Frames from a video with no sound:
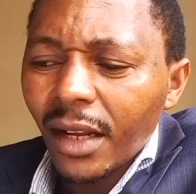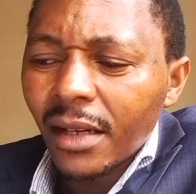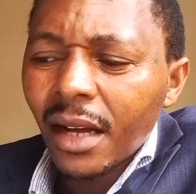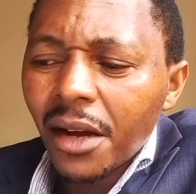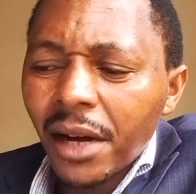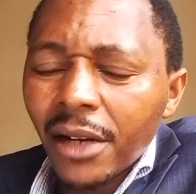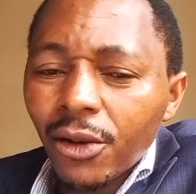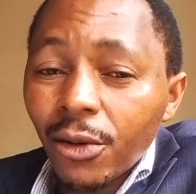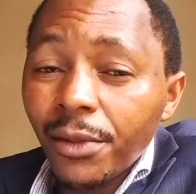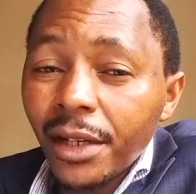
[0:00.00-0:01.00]
Now, an
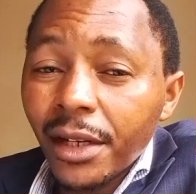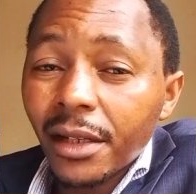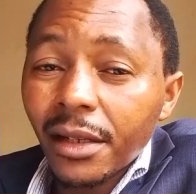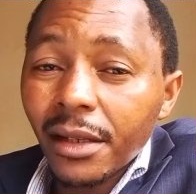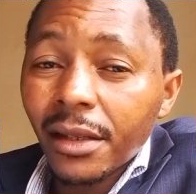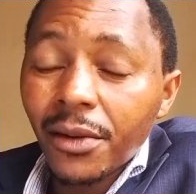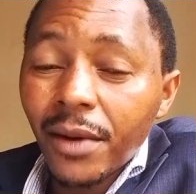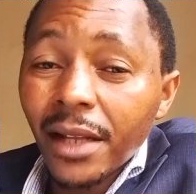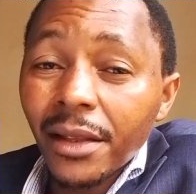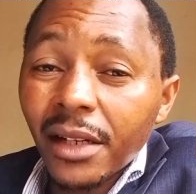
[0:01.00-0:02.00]
object is the
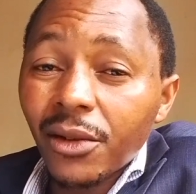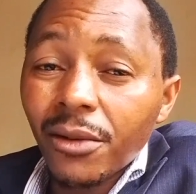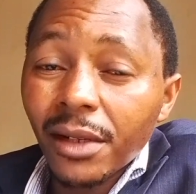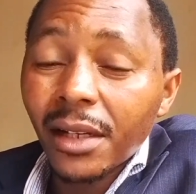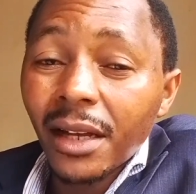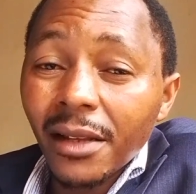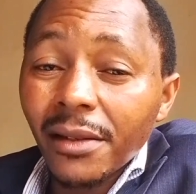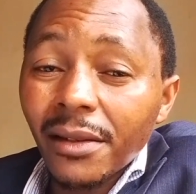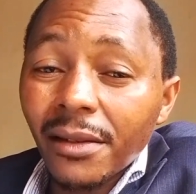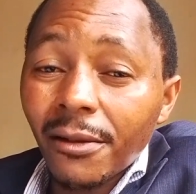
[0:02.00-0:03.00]
one that
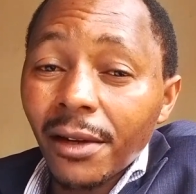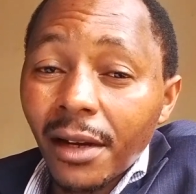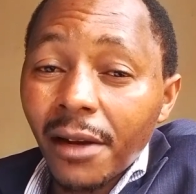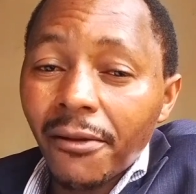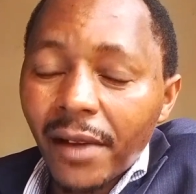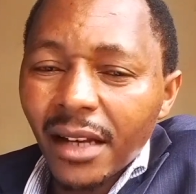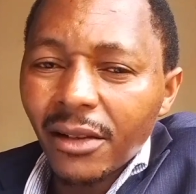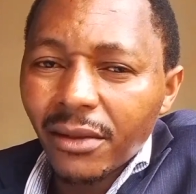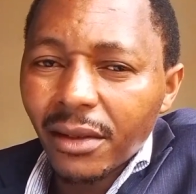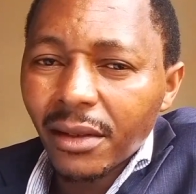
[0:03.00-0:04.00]
contains real
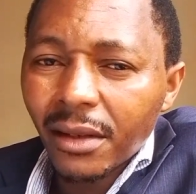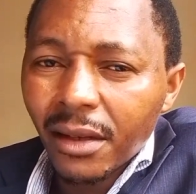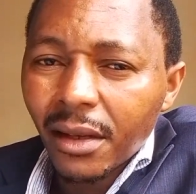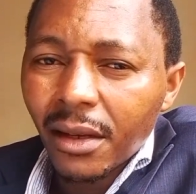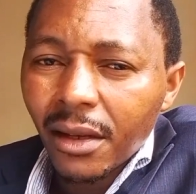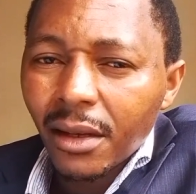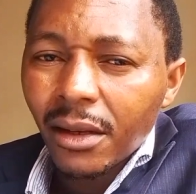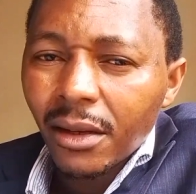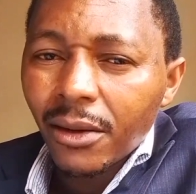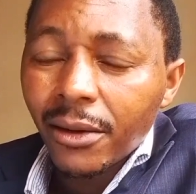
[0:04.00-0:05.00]
values.
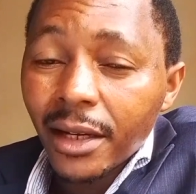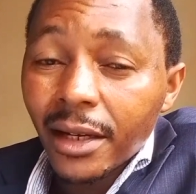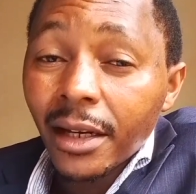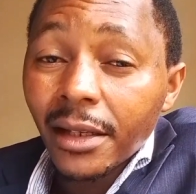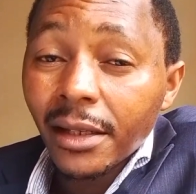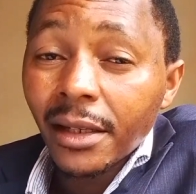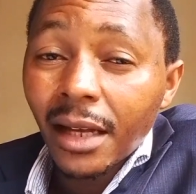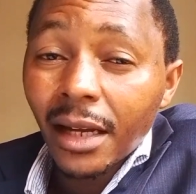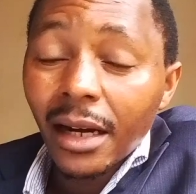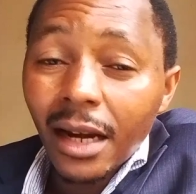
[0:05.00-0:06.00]
Whereas in
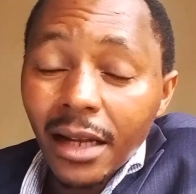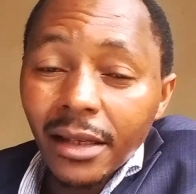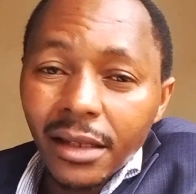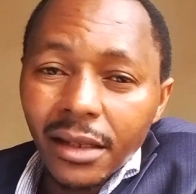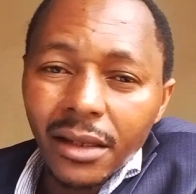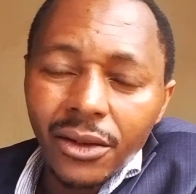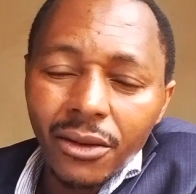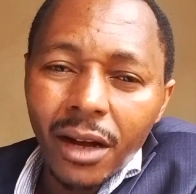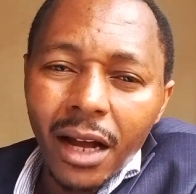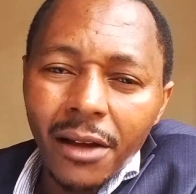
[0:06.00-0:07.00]
a class, you
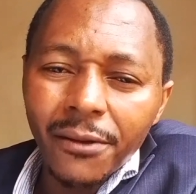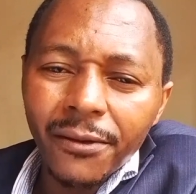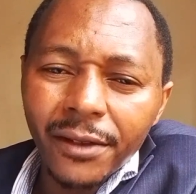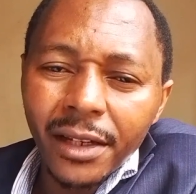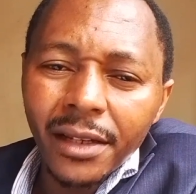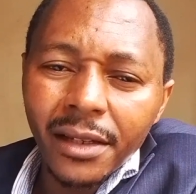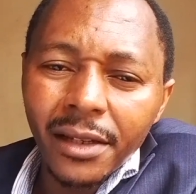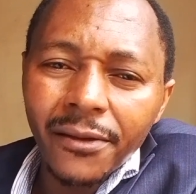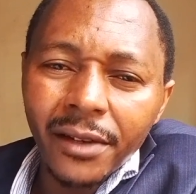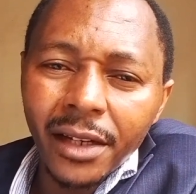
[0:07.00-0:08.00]
have just
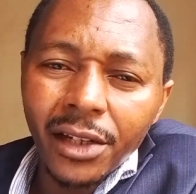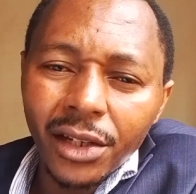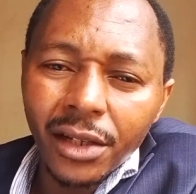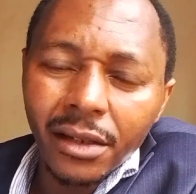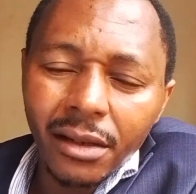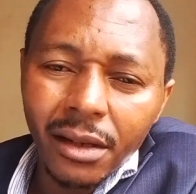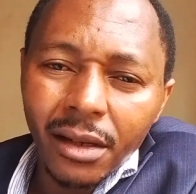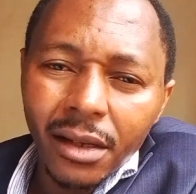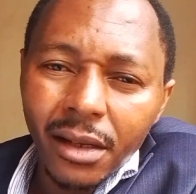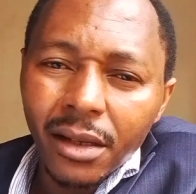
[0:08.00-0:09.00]
definition
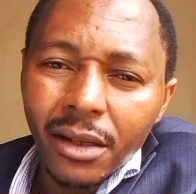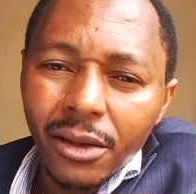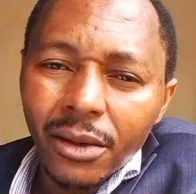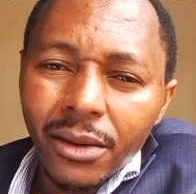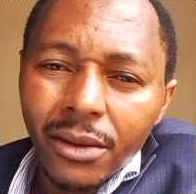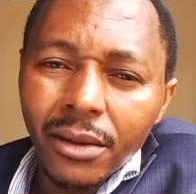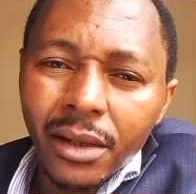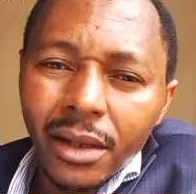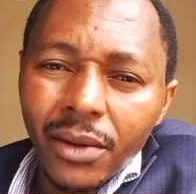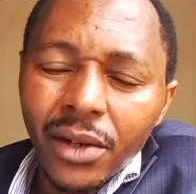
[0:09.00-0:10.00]
or
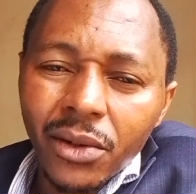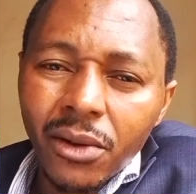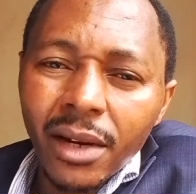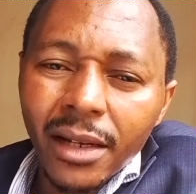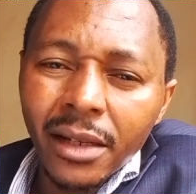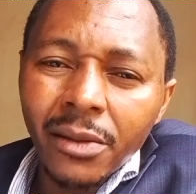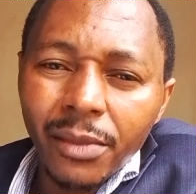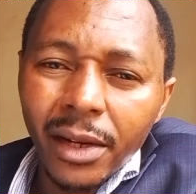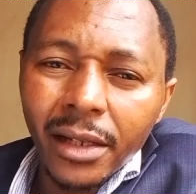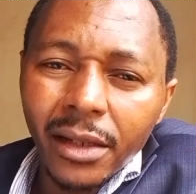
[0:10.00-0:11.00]
what we call a
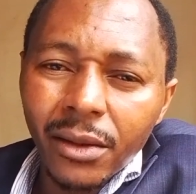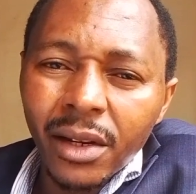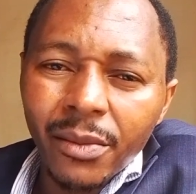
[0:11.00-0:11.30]
template or a